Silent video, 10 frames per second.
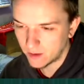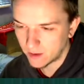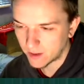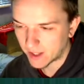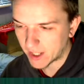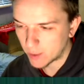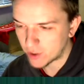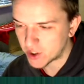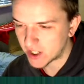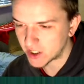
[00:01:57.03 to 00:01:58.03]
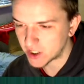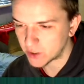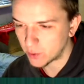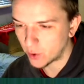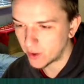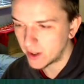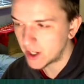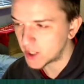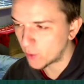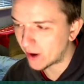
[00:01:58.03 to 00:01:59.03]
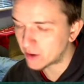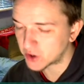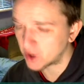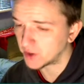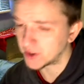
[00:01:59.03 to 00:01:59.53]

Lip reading: Okay, he appreciates the support. His morale's good,